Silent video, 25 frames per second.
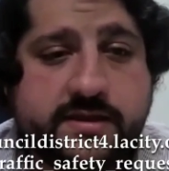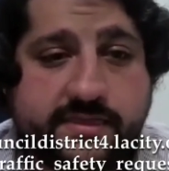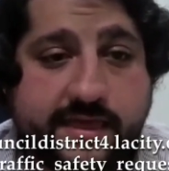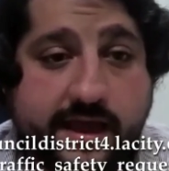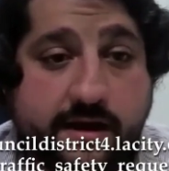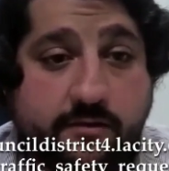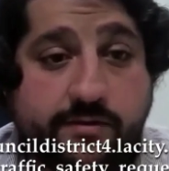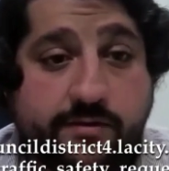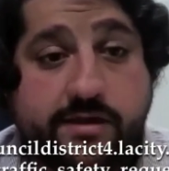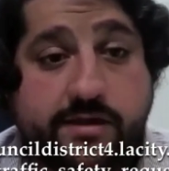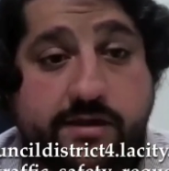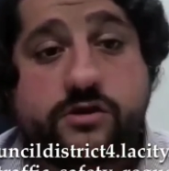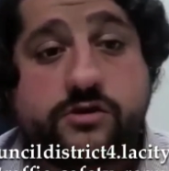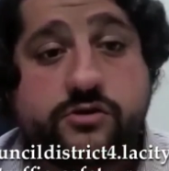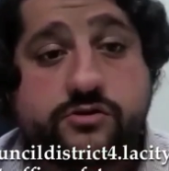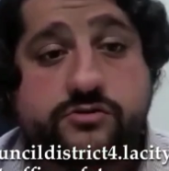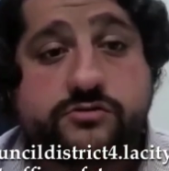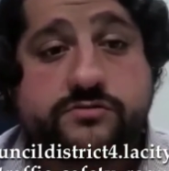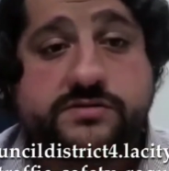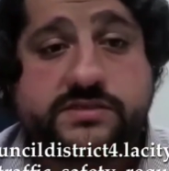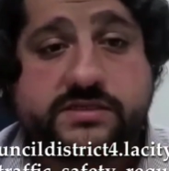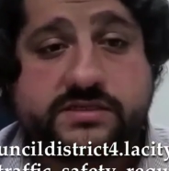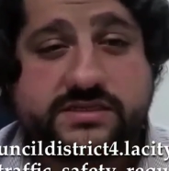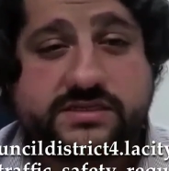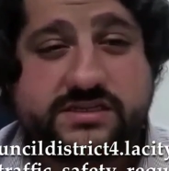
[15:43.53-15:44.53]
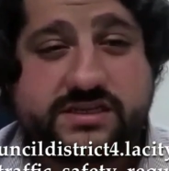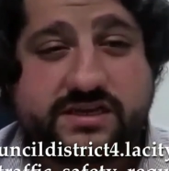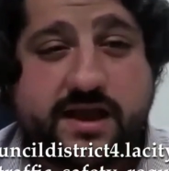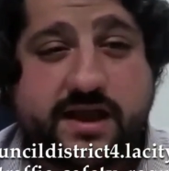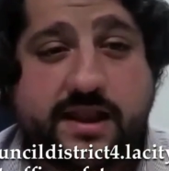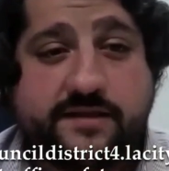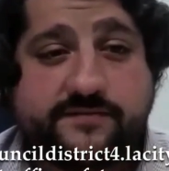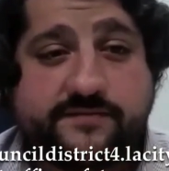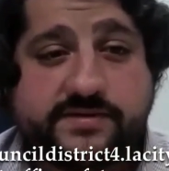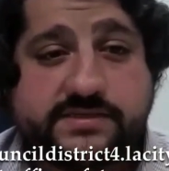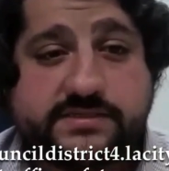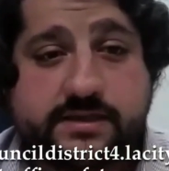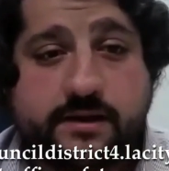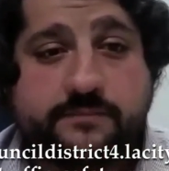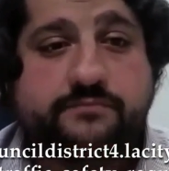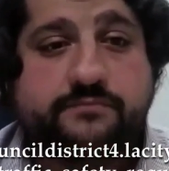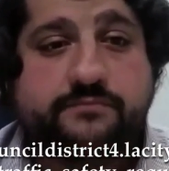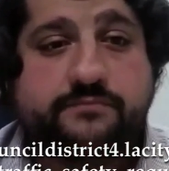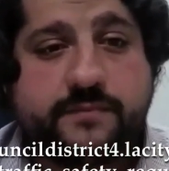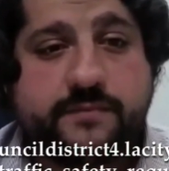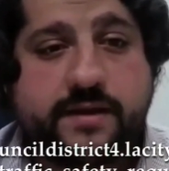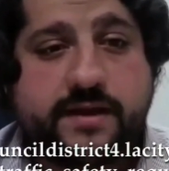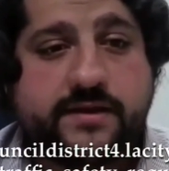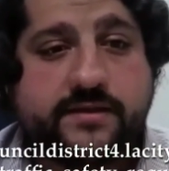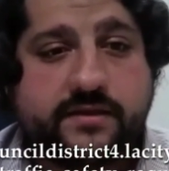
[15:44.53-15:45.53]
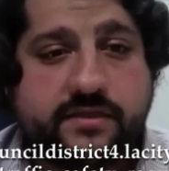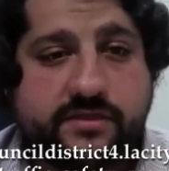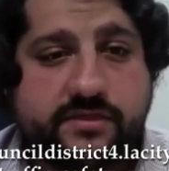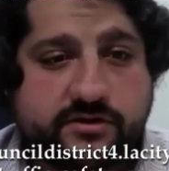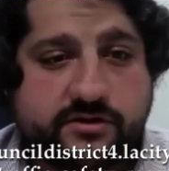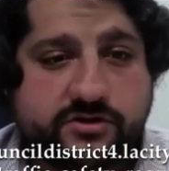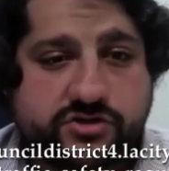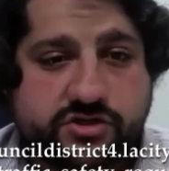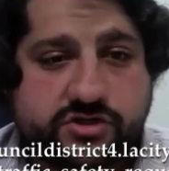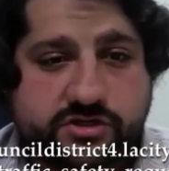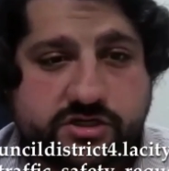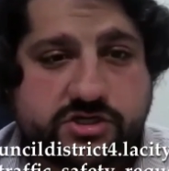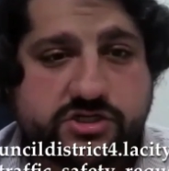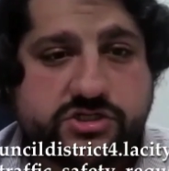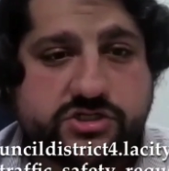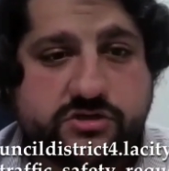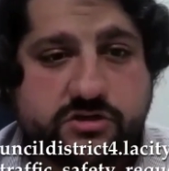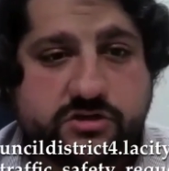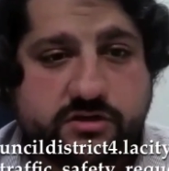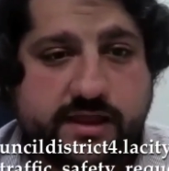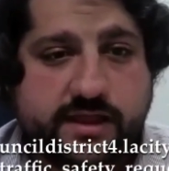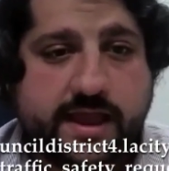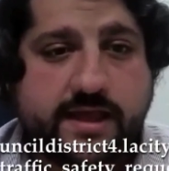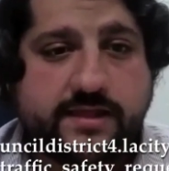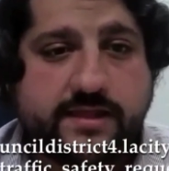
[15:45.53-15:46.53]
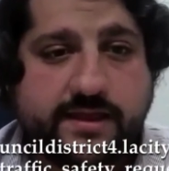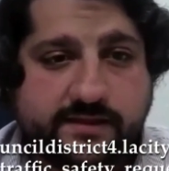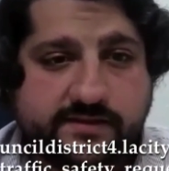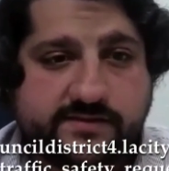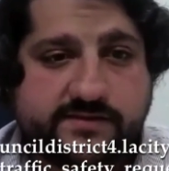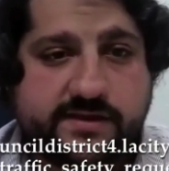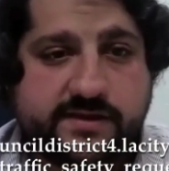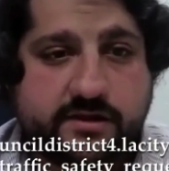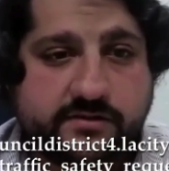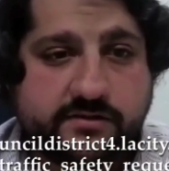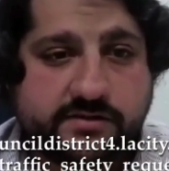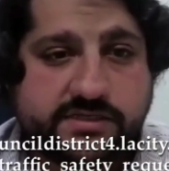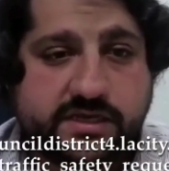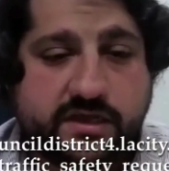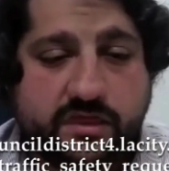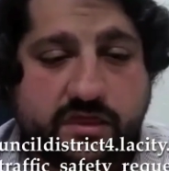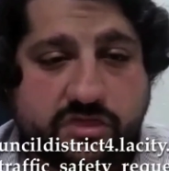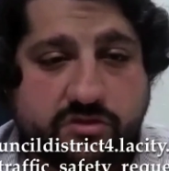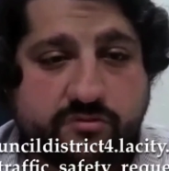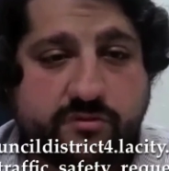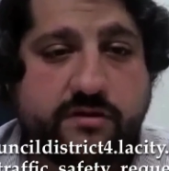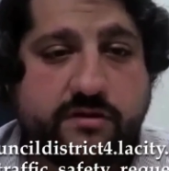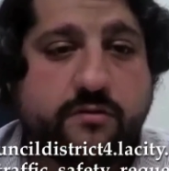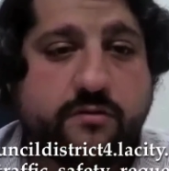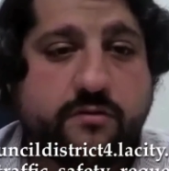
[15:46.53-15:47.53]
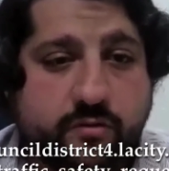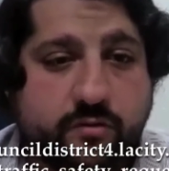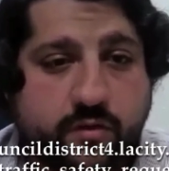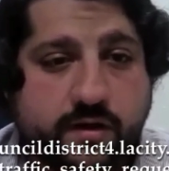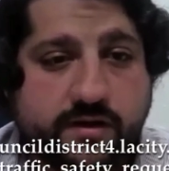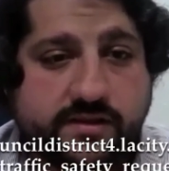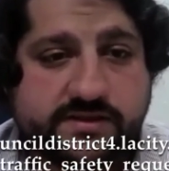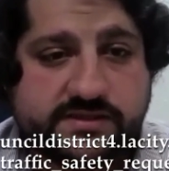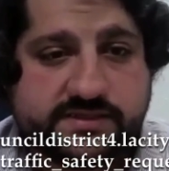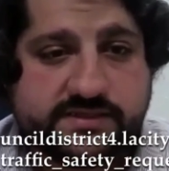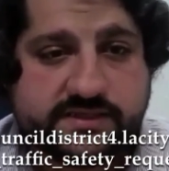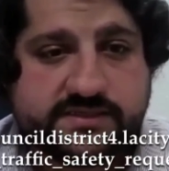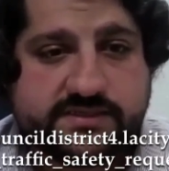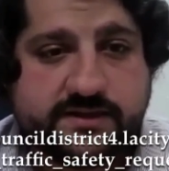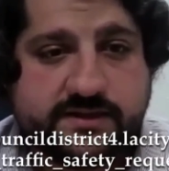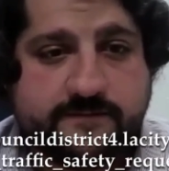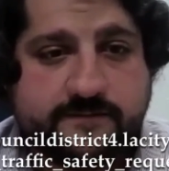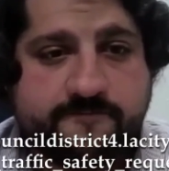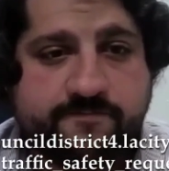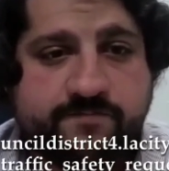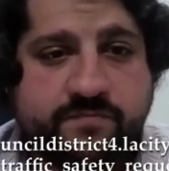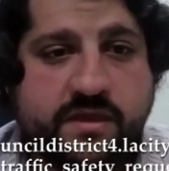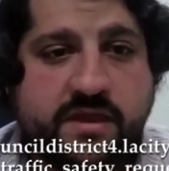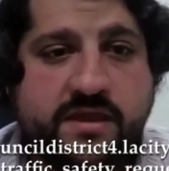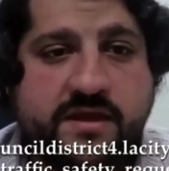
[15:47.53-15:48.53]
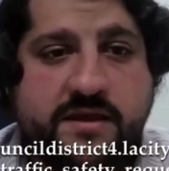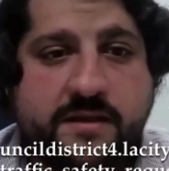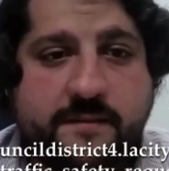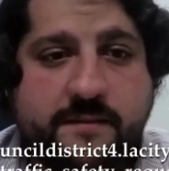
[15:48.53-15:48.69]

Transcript: that we used to kind of supplement the traditional LA DOT 311 system